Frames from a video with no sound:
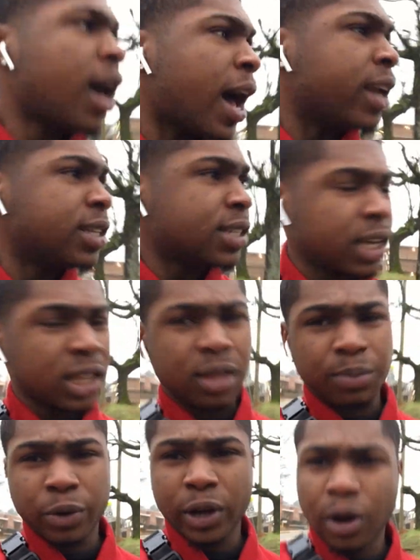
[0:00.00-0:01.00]
I need to get
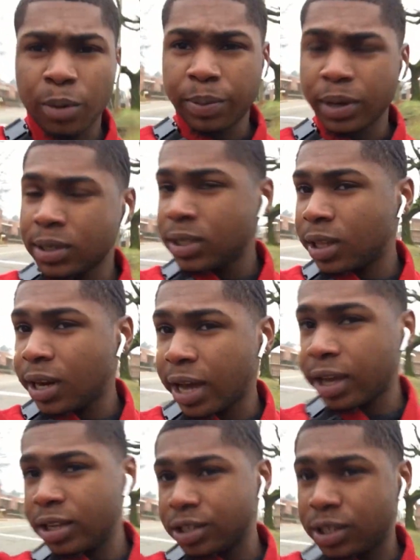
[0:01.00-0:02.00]
them reopened so that I can